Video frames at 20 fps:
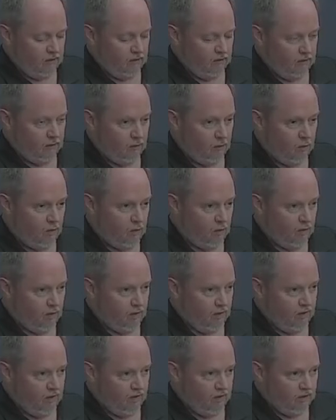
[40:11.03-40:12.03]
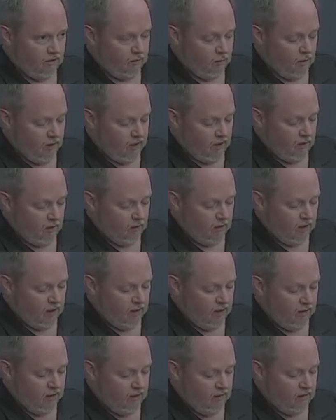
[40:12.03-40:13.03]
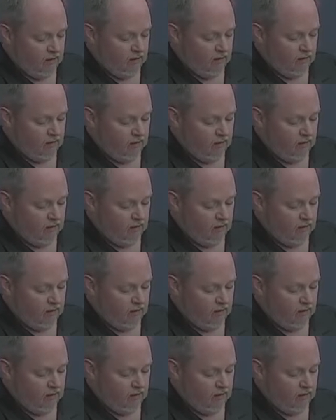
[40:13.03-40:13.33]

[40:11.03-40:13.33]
for more is what I am made.